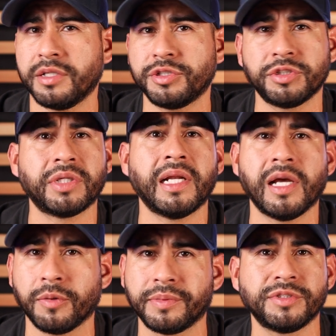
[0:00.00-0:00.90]
They're just trying
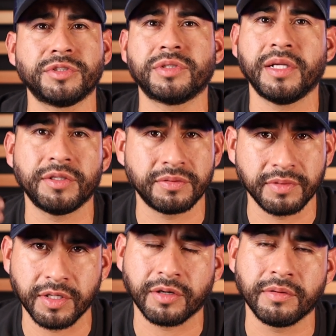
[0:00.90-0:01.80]
to help. They're just trying to,
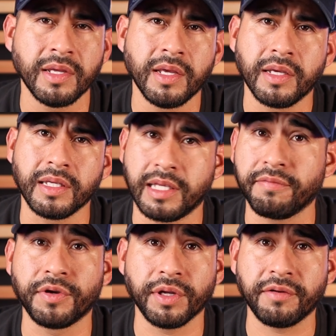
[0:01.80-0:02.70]
you know,
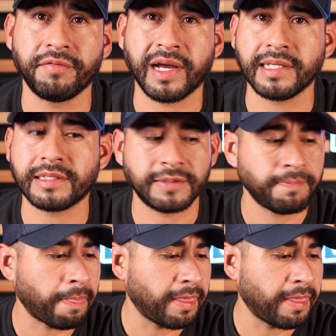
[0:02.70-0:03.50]
give good advice.